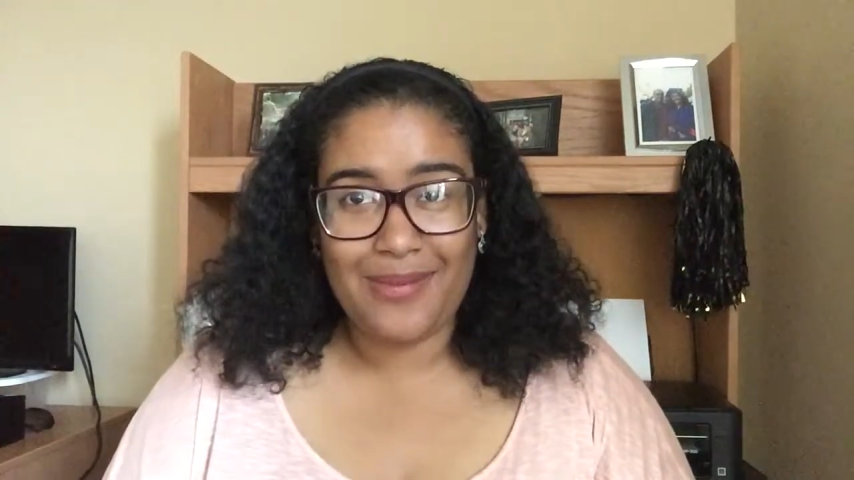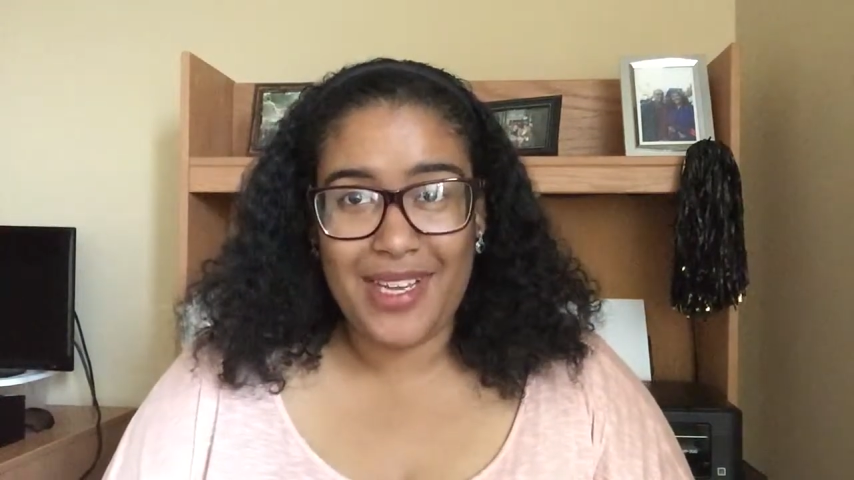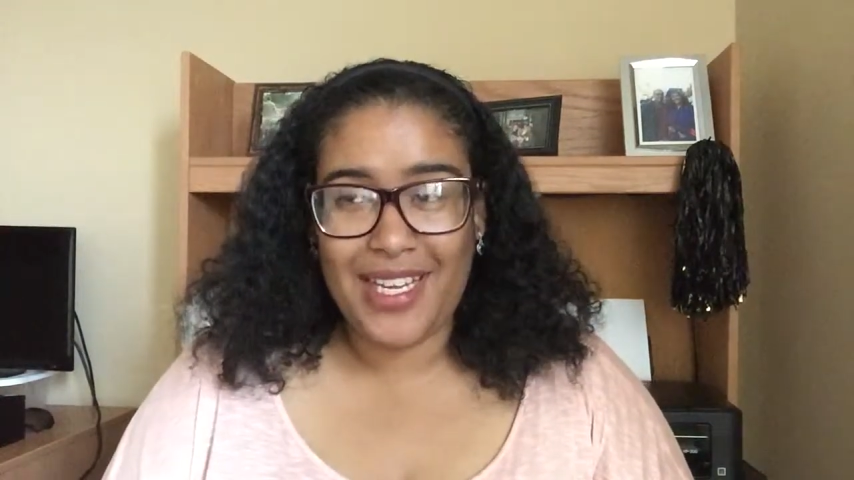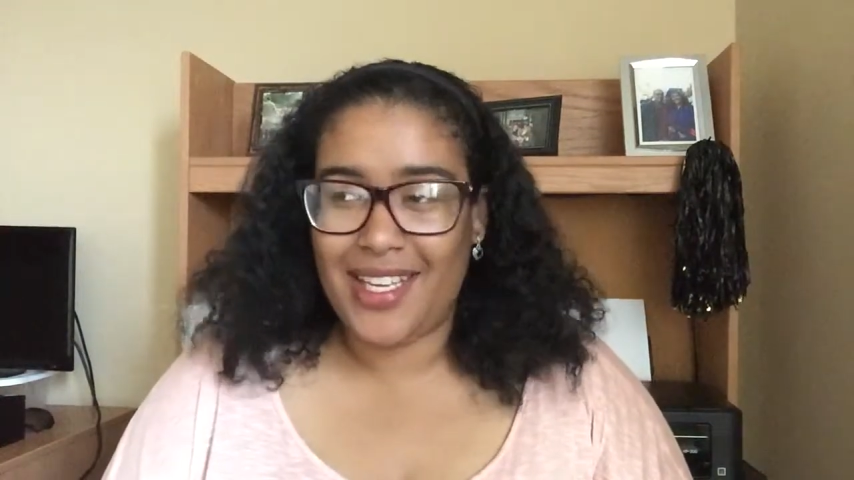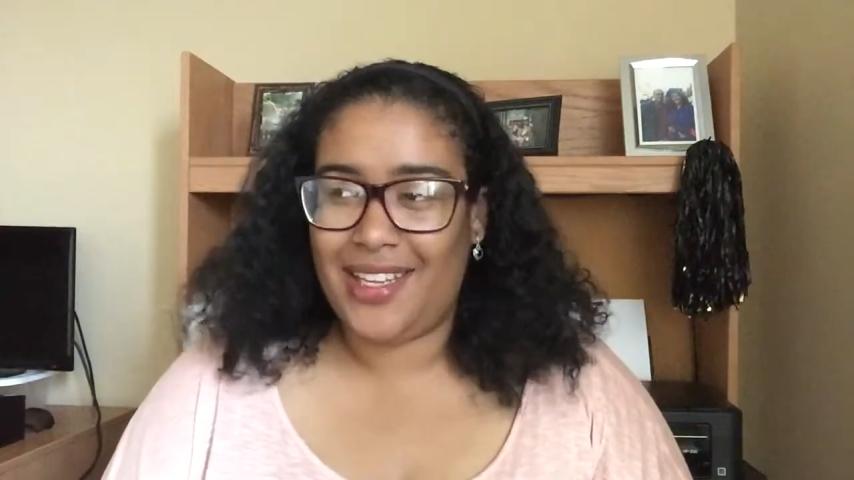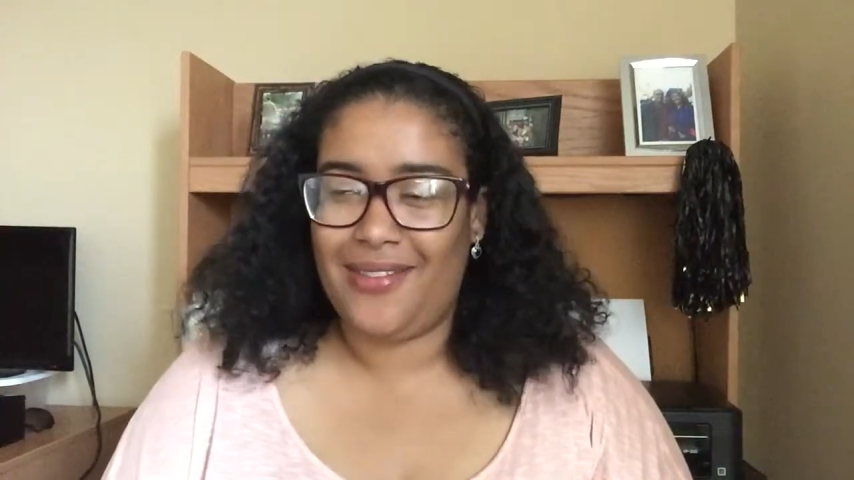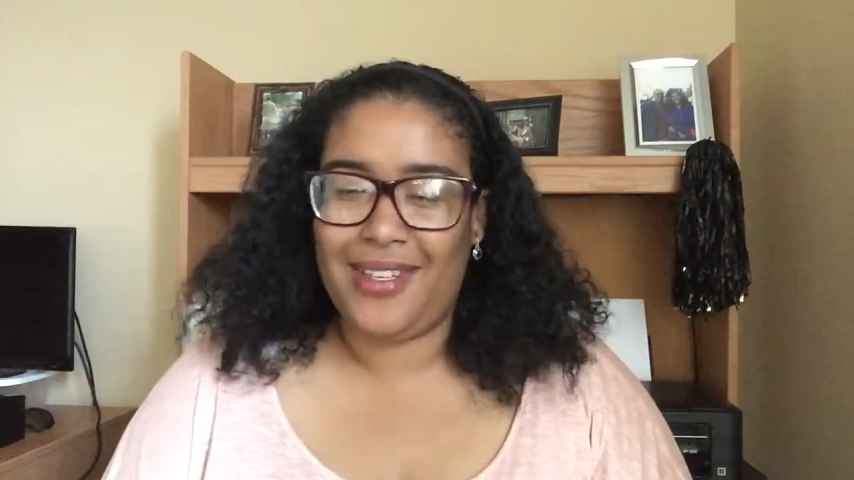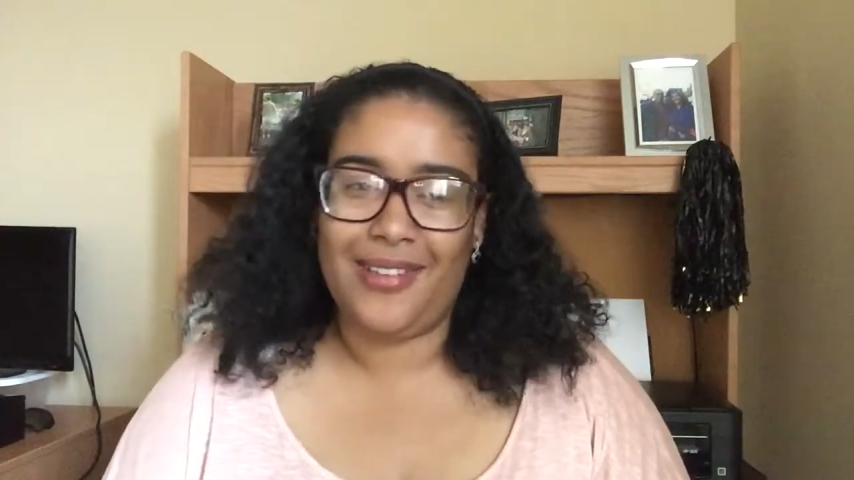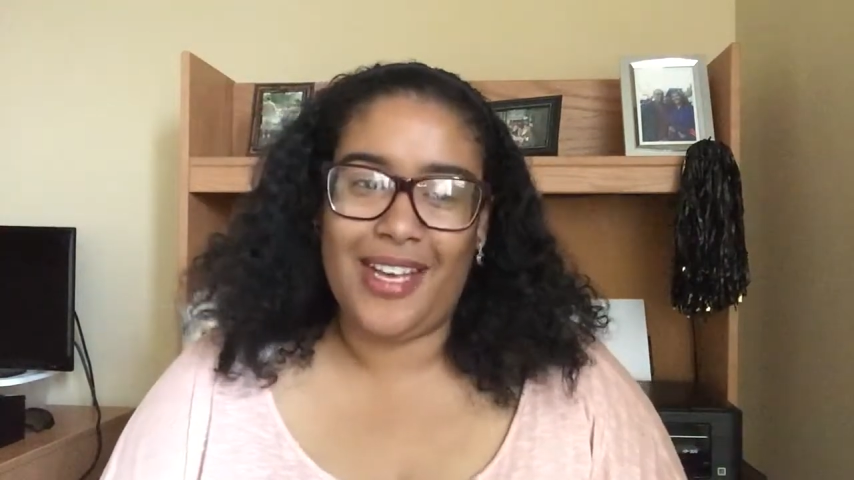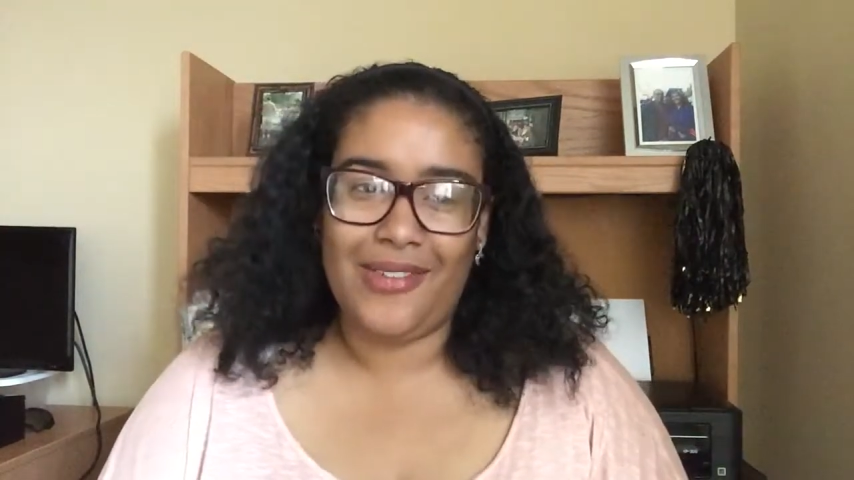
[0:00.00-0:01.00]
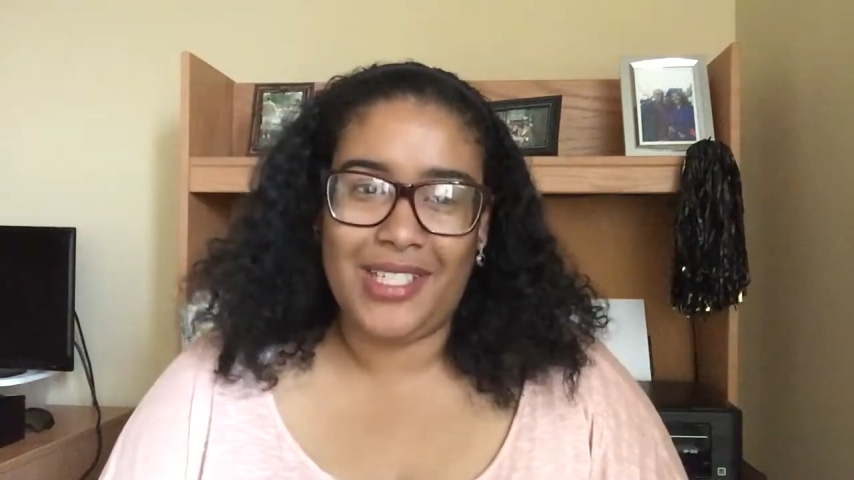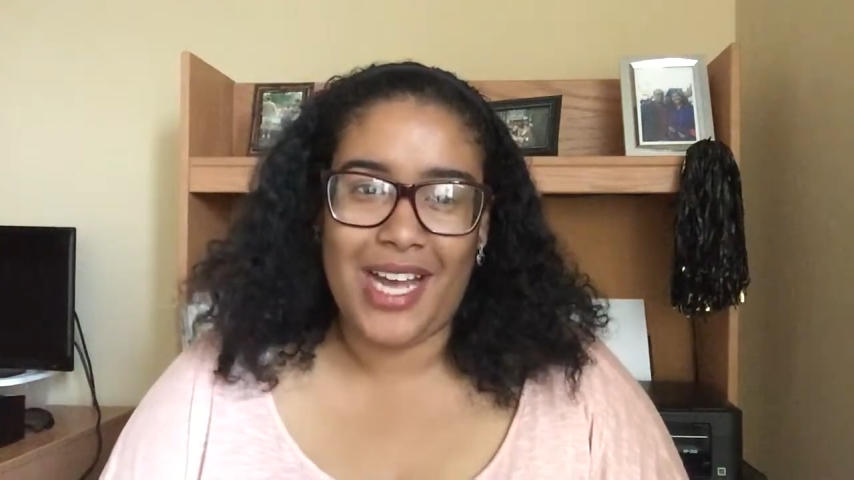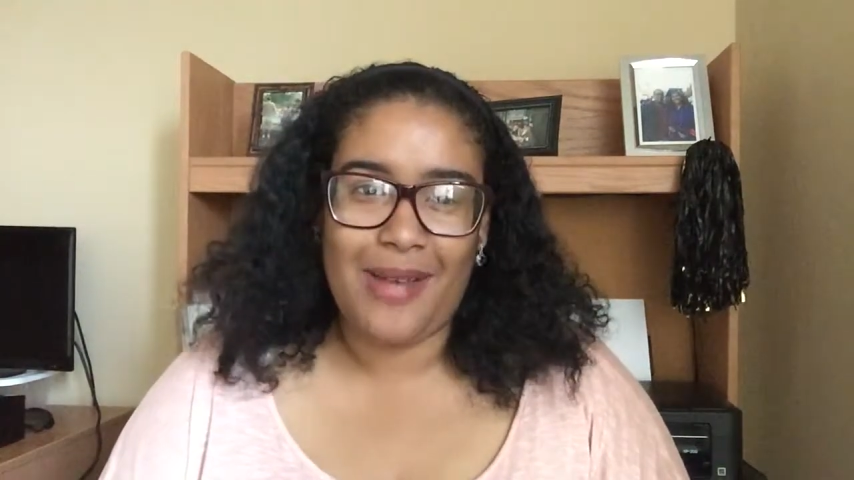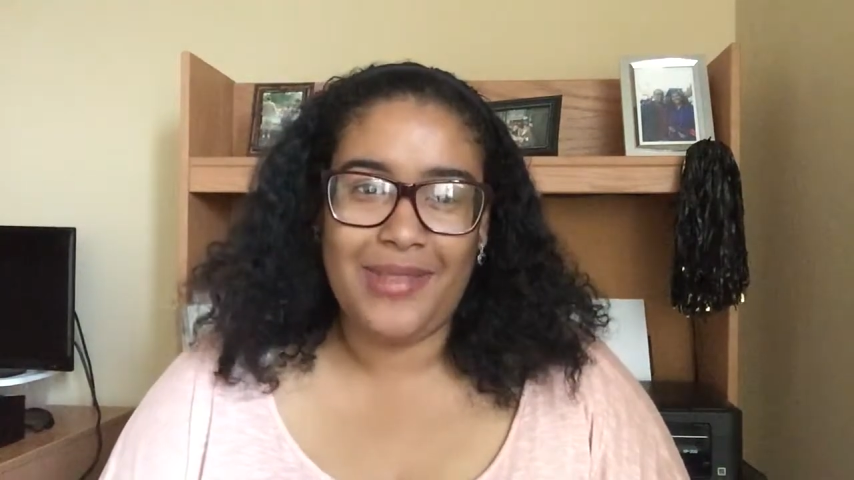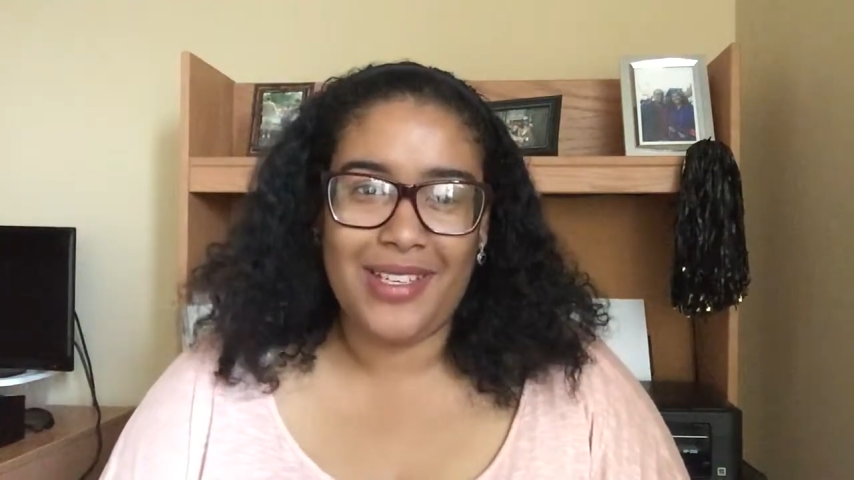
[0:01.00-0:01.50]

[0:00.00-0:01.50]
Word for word: money, and if you don't have a job,